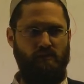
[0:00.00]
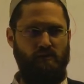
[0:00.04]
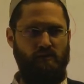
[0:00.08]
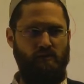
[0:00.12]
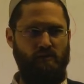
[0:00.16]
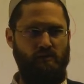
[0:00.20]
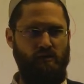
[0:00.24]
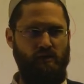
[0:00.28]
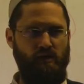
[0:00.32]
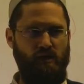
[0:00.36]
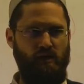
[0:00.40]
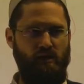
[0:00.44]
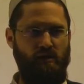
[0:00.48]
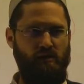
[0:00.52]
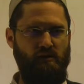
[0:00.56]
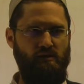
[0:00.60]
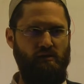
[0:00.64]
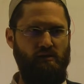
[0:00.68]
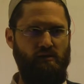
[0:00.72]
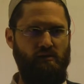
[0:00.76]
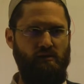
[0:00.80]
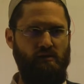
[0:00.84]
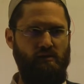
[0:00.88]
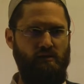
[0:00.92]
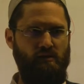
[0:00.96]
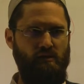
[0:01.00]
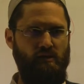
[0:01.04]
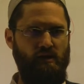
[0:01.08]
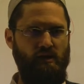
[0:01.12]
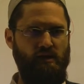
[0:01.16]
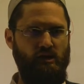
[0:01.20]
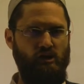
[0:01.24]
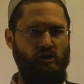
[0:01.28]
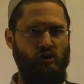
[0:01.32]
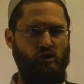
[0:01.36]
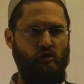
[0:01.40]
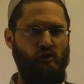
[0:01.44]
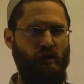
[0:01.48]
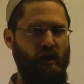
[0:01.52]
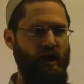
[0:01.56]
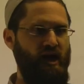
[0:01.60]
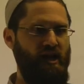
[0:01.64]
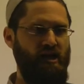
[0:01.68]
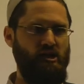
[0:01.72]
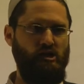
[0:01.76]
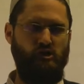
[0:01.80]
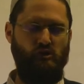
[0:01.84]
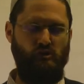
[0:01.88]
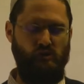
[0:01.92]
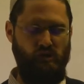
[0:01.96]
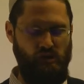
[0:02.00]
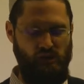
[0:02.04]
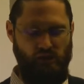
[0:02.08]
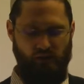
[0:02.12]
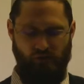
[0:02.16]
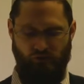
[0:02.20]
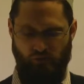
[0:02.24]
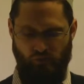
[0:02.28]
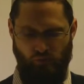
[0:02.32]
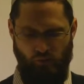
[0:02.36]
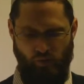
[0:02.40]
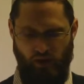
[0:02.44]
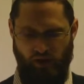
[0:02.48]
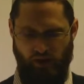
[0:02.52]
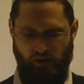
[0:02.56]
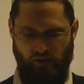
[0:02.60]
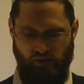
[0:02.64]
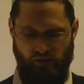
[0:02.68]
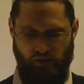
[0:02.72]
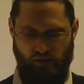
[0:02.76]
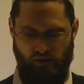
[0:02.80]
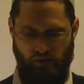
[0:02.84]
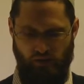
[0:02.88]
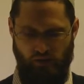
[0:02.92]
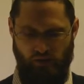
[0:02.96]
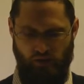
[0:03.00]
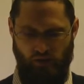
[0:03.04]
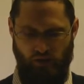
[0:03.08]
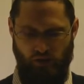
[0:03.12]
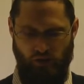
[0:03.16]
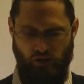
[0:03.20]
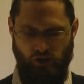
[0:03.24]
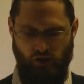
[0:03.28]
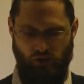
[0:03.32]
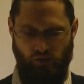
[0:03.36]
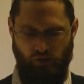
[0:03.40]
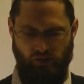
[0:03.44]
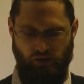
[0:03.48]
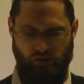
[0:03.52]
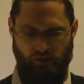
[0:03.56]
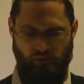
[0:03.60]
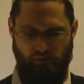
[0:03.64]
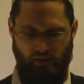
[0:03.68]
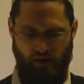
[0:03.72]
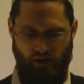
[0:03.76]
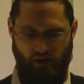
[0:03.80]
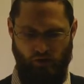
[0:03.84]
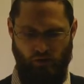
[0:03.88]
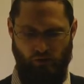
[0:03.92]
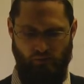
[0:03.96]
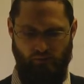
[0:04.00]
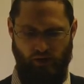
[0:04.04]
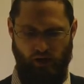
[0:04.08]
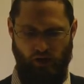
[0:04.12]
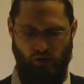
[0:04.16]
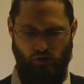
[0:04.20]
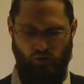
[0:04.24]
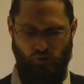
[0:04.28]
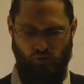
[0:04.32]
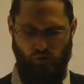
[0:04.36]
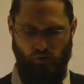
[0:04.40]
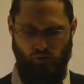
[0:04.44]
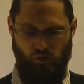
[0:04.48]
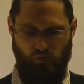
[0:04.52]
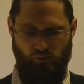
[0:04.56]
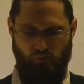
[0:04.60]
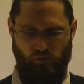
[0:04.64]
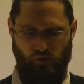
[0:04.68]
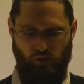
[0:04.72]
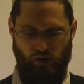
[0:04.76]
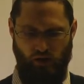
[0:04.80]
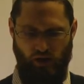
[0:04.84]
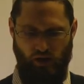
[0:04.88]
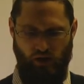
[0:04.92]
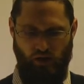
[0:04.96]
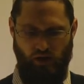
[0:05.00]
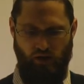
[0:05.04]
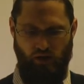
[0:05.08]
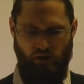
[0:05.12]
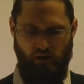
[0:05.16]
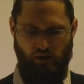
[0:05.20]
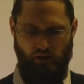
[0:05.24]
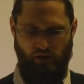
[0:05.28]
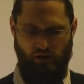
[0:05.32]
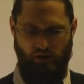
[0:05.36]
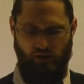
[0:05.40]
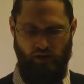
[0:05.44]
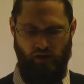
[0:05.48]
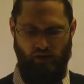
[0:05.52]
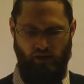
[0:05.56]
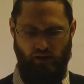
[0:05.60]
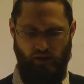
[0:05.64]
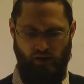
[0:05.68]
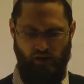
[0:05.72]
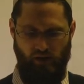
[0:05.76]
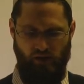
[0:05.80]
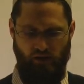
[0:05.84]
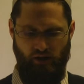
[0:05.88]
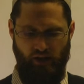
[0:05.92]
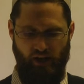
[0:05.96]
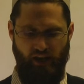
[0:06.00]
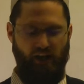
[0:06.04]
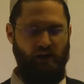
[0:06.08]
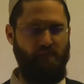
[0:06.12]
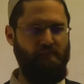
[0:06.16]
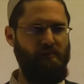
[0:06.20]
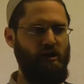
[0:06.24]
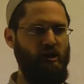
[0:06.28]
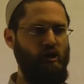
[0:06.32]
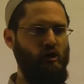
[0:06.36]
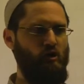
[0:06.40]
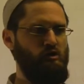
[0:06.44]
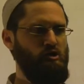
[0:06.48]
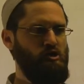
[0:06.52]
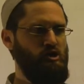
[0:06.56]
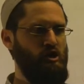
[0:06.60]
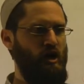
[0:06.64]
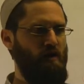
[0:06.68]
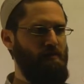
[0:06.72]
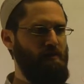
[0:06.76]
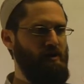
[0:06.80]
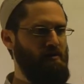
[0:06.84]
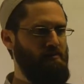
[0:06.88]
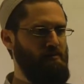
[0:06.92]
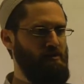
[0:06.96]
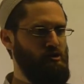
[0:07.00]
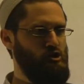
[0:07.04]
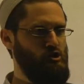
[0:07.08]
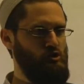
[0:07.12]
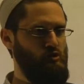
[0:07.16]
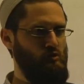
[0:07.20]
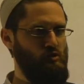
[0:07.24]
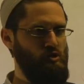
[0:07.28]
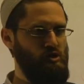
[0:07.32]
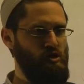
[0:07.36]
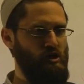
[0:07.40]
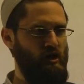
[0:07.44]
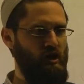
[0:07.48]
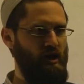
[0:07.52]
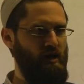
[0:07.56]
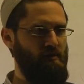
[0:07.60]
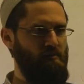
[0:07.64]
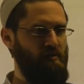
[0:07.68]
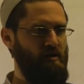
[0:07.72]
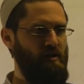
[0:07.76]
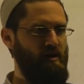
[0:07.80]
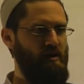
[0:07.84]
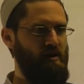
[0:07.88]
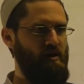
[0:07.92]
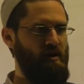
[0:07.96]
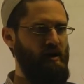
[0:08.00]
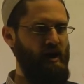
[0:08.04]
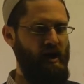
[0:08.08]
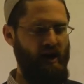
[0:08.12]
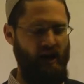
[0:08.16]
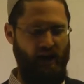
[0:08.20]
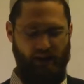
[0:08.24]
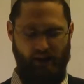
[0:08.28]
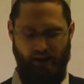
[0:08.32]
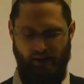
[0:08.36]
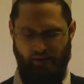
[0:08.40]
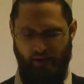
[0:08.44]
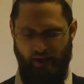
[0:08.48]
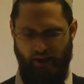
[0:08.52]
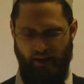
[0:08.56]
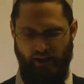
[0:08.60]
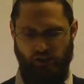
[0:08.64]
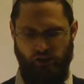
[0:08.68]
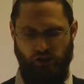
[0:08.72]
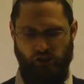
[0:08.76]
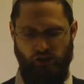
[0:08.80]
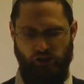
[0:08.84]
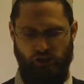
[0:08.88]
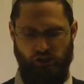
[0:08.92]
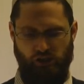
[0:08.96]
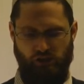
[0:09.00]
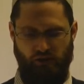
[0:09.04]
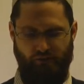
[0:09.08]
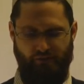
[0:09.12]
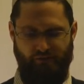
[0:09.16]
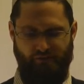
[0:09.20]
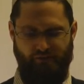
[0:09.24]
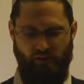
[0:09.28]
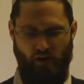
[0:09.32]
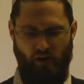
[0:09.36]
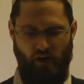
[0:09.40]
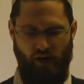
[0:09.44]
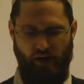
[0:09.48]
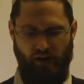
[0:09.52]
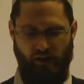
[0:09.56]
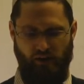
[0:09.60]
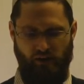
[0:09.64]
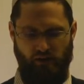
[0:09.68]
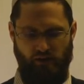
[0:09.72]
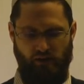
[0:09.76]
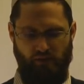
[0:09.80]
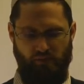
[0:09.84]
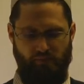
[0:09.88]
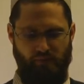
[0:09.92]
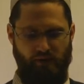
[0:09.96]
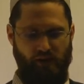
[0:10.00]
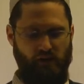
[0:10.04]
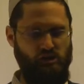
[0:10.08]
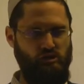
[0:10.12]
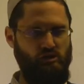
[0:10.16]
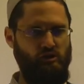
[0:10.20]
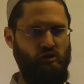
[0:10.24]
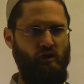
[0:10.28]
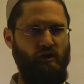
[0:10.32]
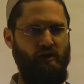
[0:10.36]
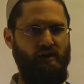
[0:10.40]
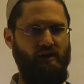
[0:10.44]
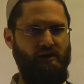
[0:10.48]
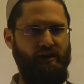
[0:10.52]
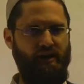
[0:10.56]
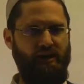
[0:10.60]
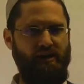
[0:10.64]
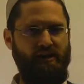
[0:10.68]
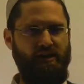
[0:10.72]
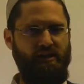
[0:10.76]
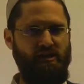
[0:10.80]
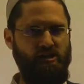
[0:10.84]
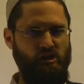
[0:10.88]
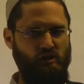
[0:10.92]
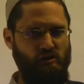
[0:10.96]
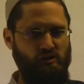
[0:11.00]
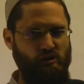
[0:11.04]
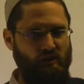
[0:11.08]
Okay? And in the Quran, it's used in different ways. So it's zamanun mahdudun mutlaq. Yeah, it can be long time, it can be short time, and it's defined, but it's not. It's